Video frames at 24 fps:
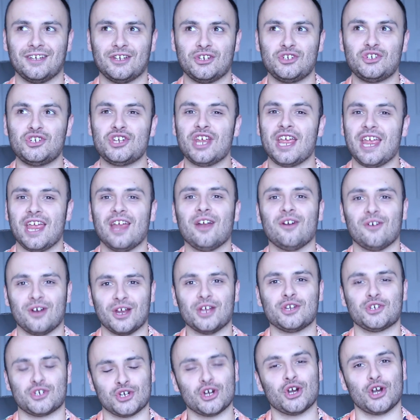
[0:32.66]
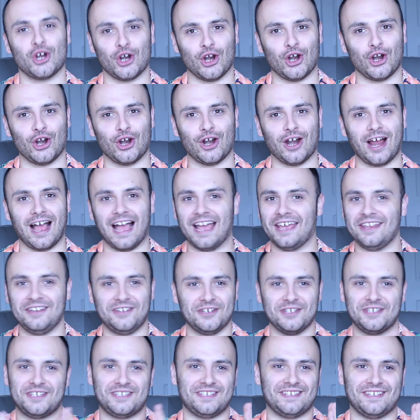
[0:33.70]
cherish her. I
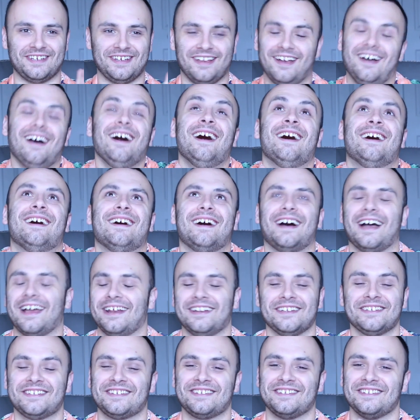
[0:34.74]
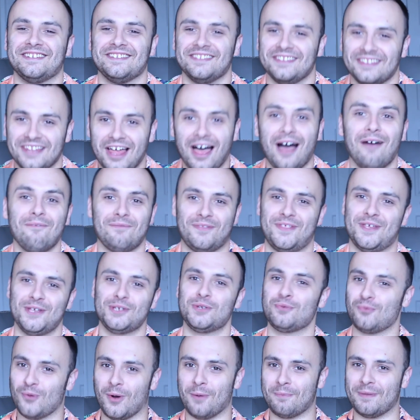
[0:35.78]
just love
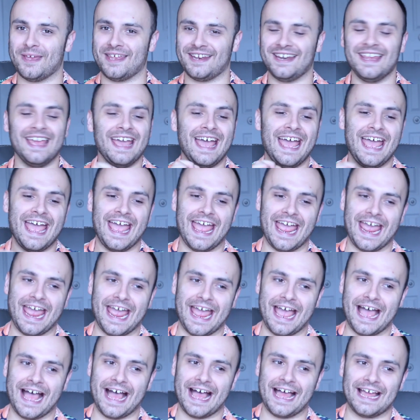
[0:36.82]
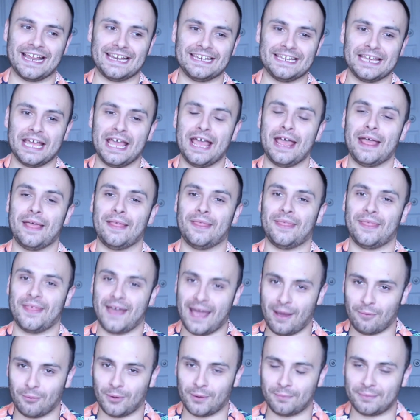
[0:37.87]
this woman, and
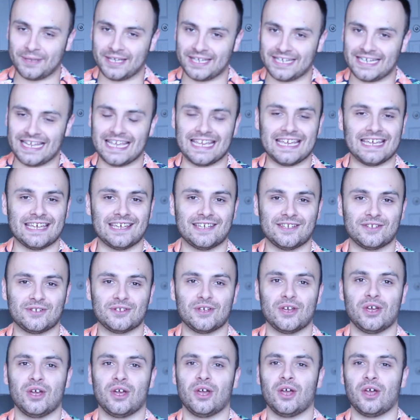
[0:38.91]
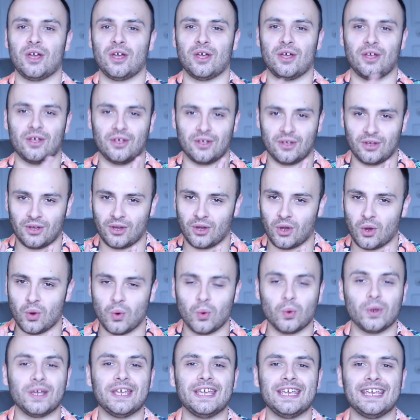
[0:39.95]
that woman is
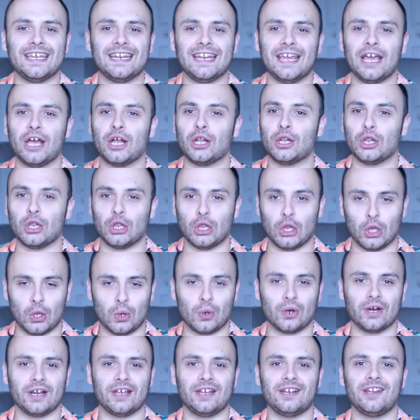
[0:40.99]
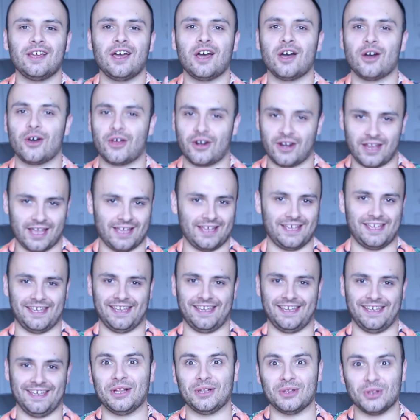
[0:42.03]
Queen Lauren
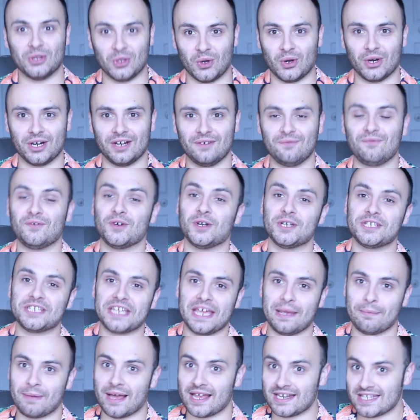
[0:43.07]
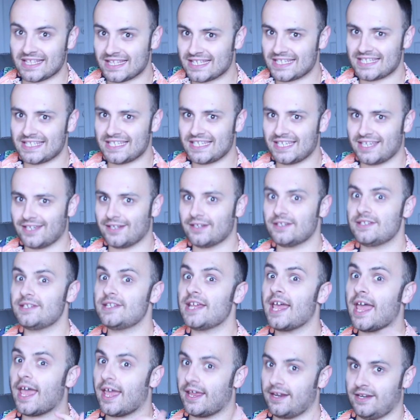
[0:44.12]
Jauregui. Lauren first came onto the scene
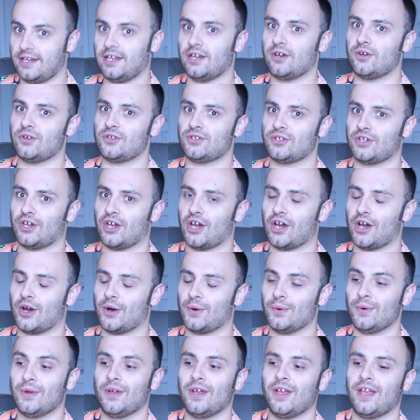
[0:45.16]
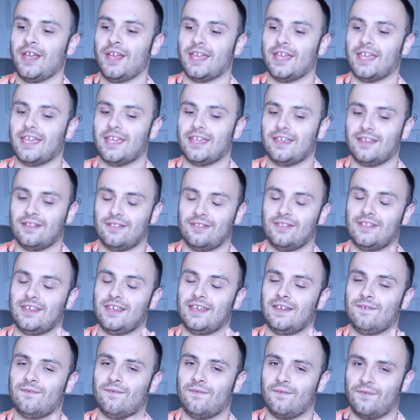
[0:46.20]
10 years ago in
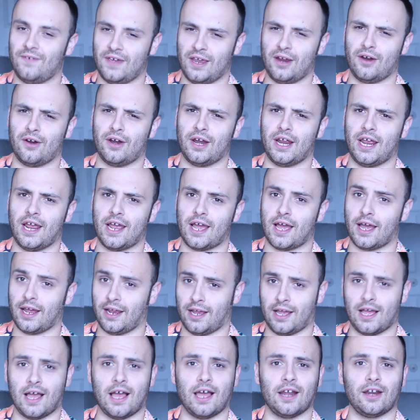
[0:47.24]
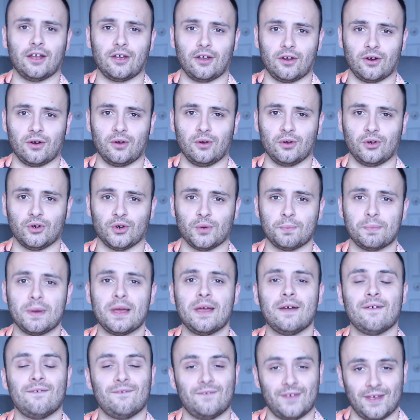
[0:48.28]
the very iconic girl group
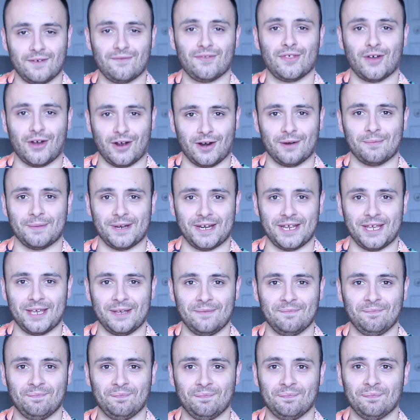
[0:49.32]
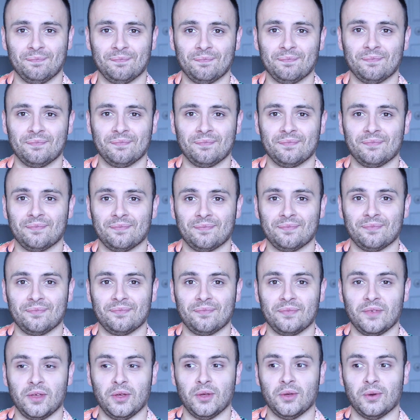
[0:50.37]
Fifth Harmony,
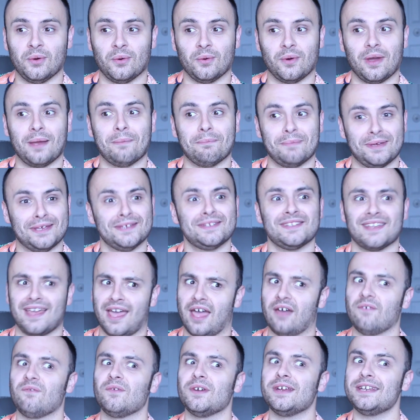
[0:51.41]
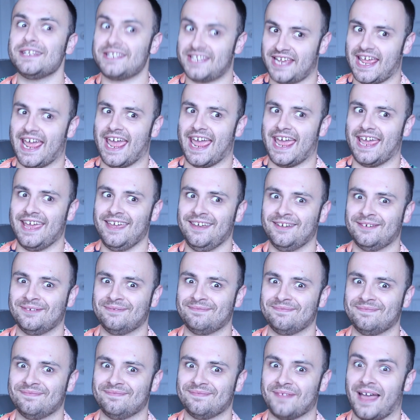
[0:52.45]
who I miss every day.
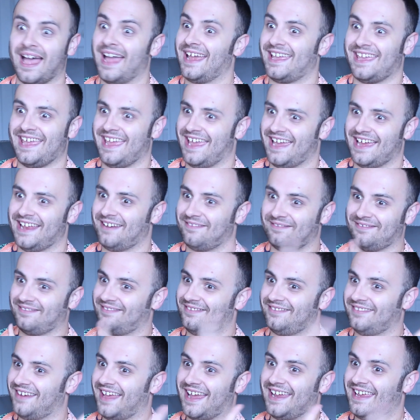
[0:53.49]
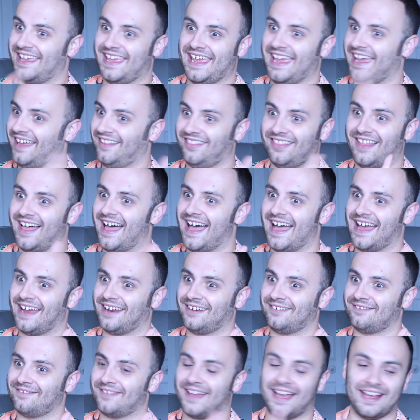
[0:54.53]
I can't
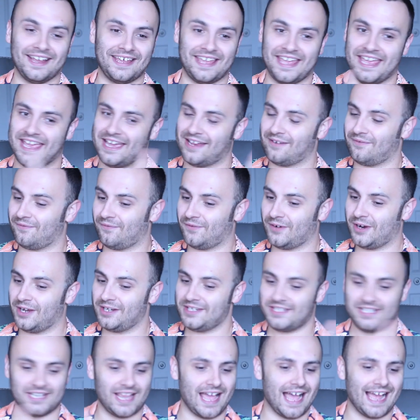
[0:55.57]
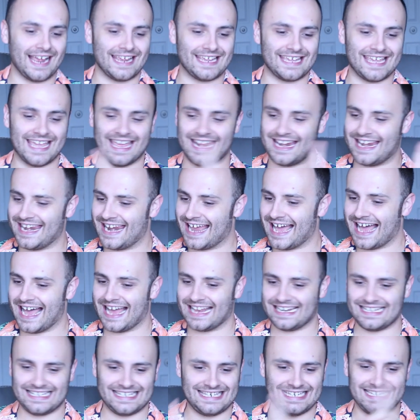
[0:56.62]
lie. I can't front. I
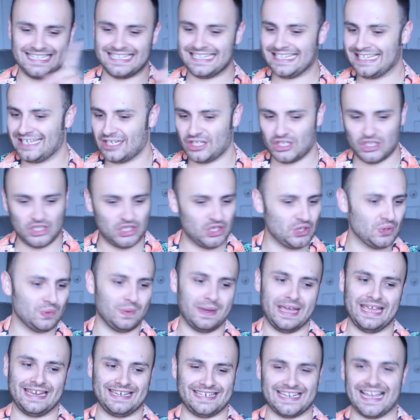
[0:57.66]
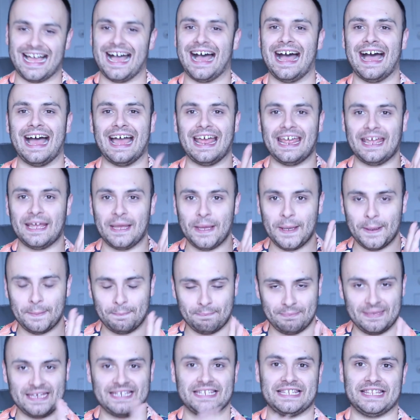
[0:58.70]
cannot do it. I
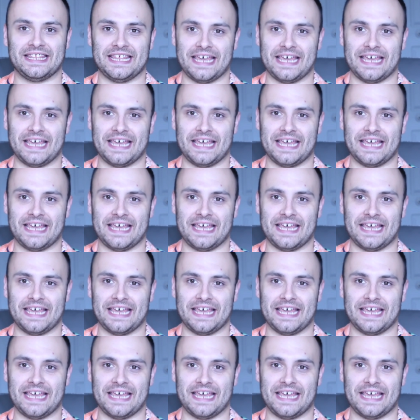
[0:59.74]
miss